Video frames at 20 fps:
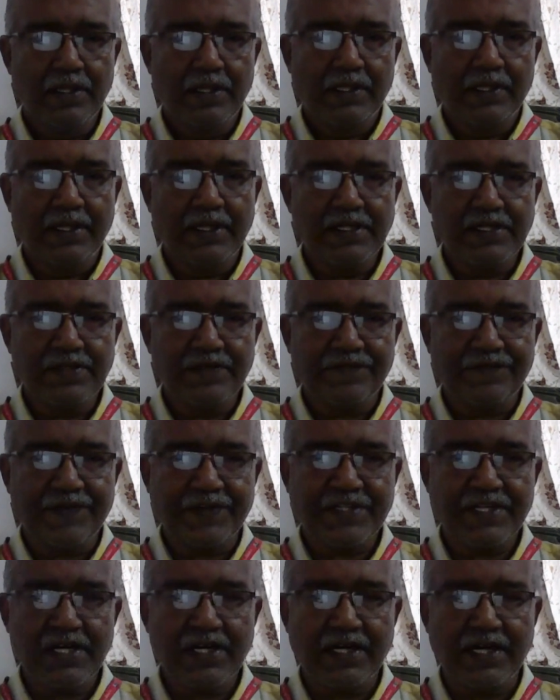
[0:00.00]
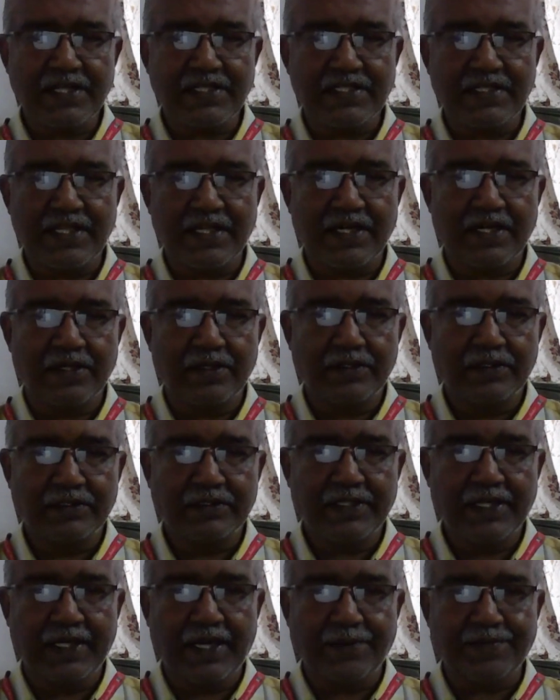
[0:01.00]
In the friction clutch, there are
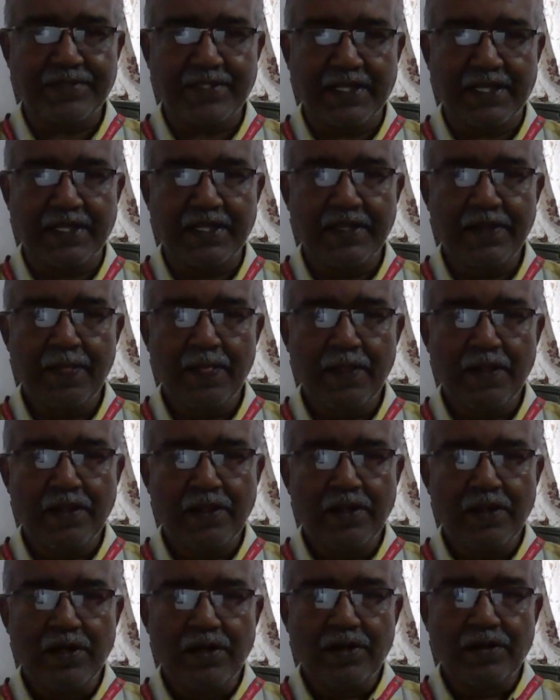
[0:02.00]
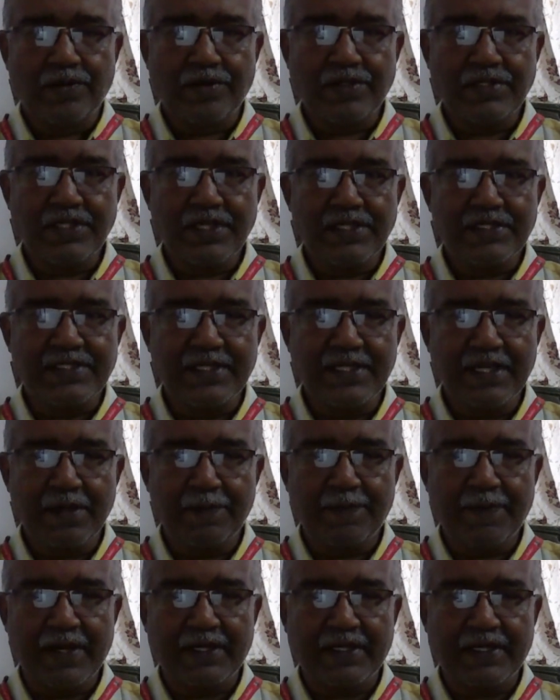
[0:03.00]
three types of that. One is a single
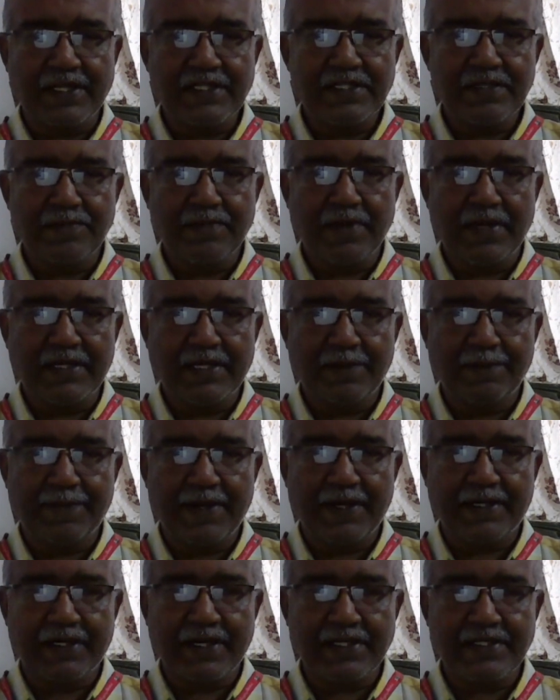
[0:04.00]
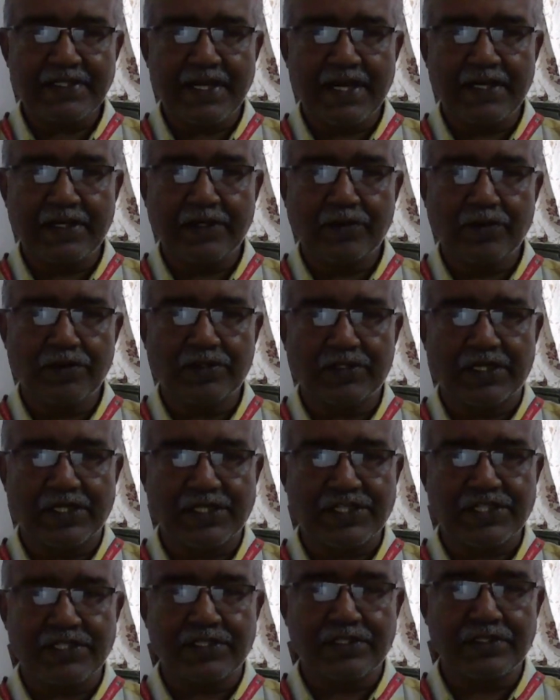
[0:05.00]
plate clutch, multi plate clutch, and cone
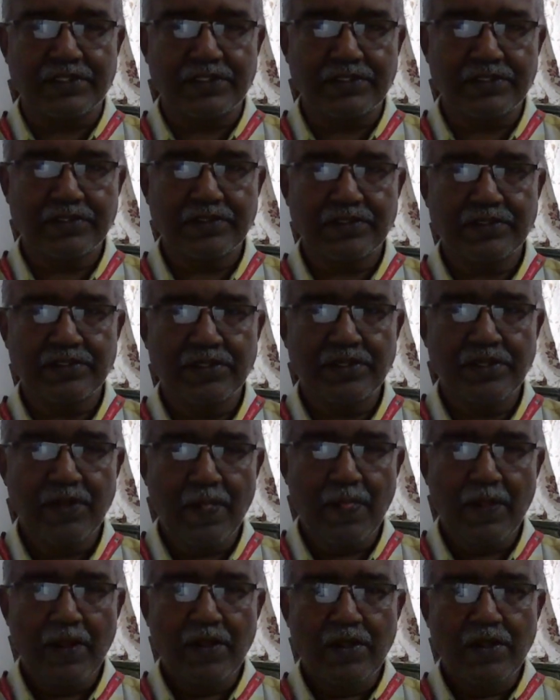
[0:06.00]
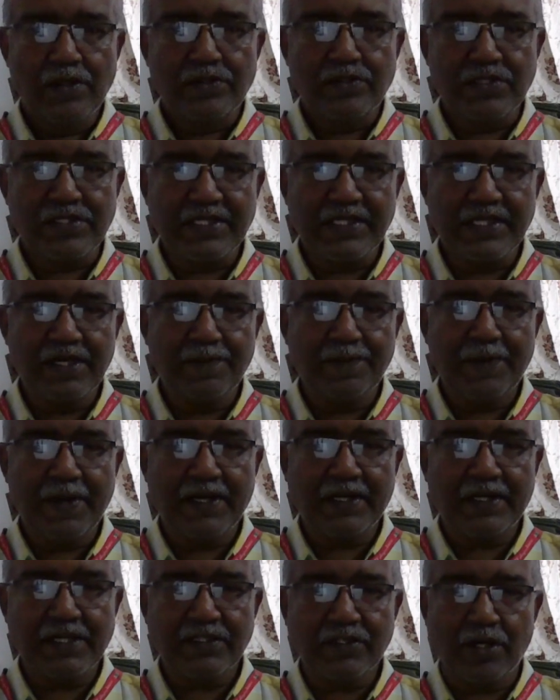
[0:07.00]
clutch. So single plate
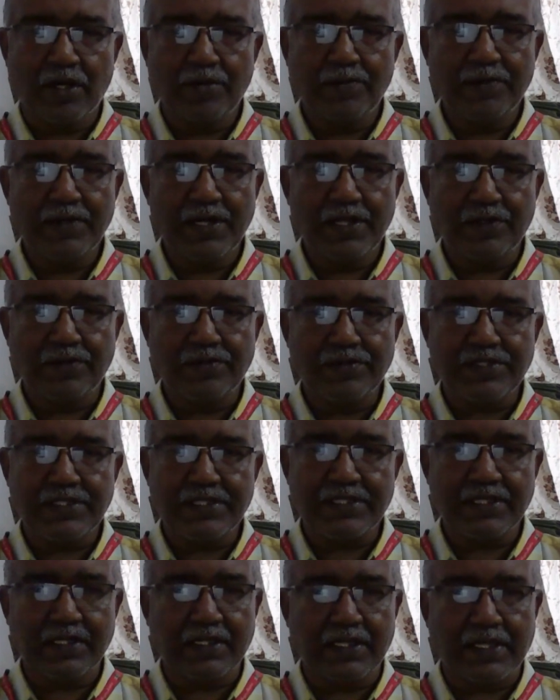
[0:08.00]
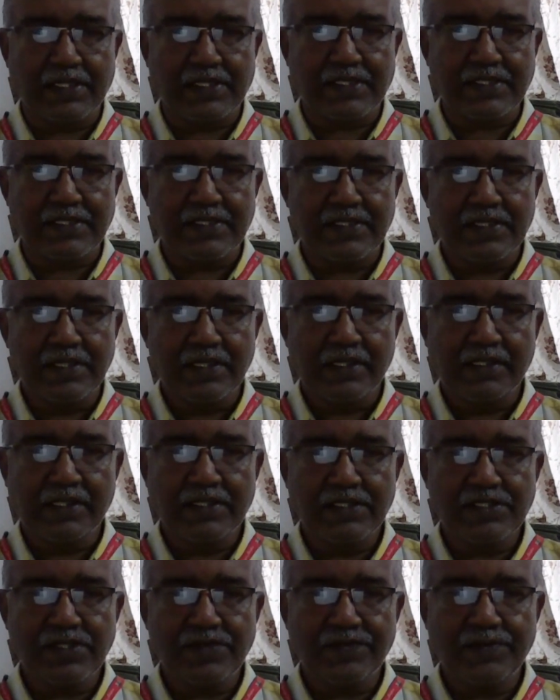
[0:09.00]
clutch commonly used in the cars
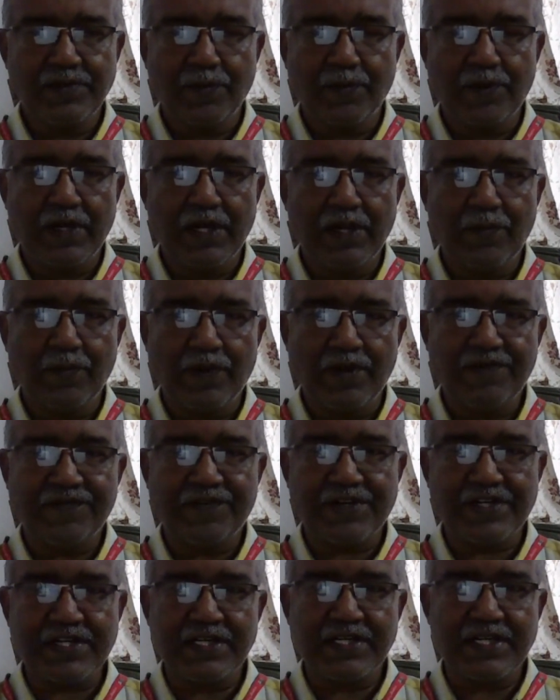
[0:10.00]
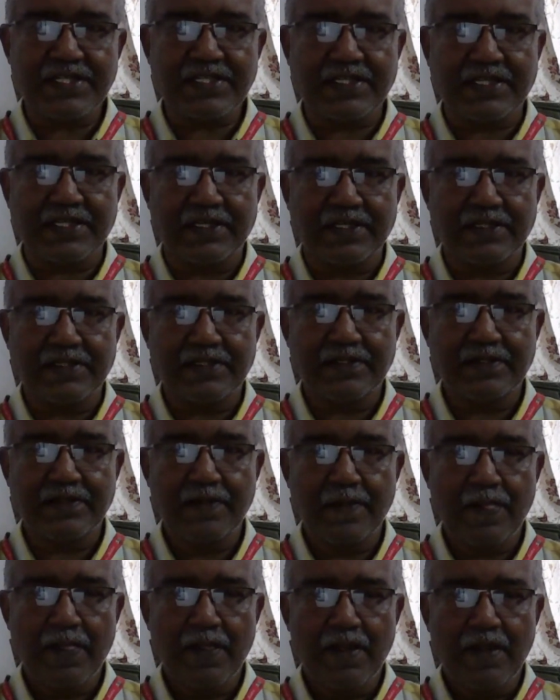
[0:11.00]
consists of the only one friction disc,
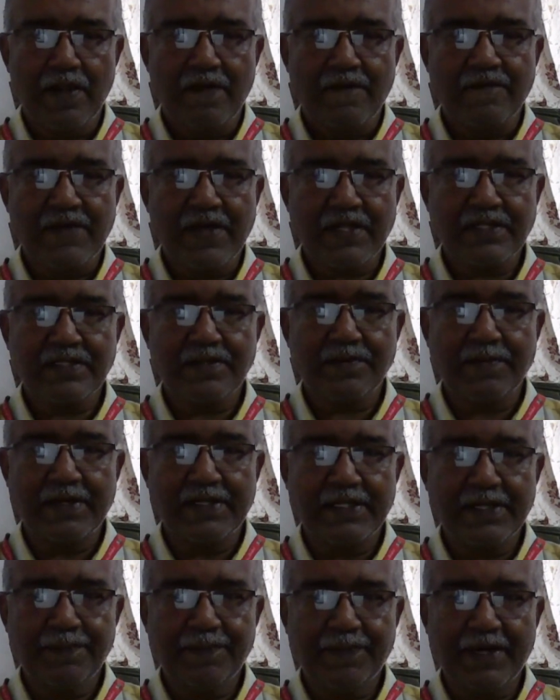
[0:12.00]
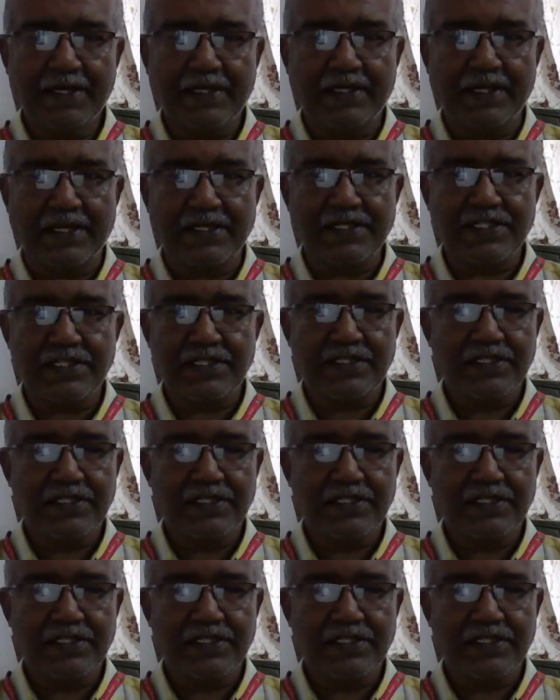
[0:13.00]
whereas a multi plate clutch,